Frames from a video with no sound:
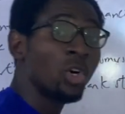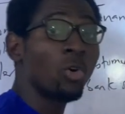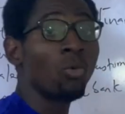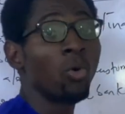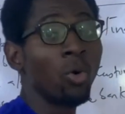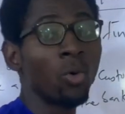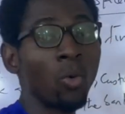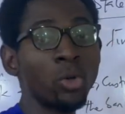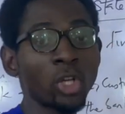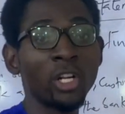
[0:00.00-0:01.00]
we'll
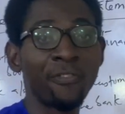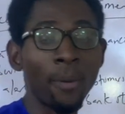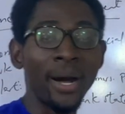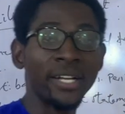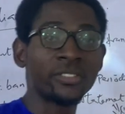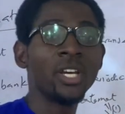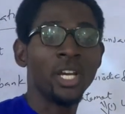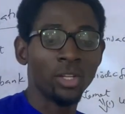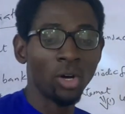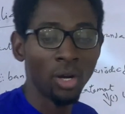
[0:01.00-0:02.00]
show the format.
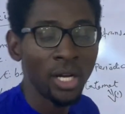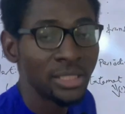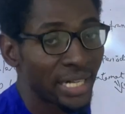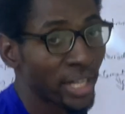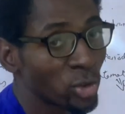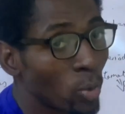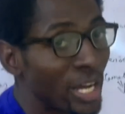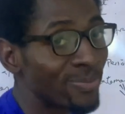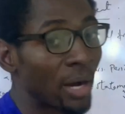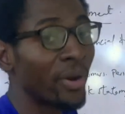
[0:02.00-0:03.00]
There are two ways
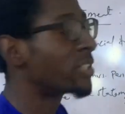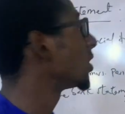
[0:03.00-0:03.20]
by which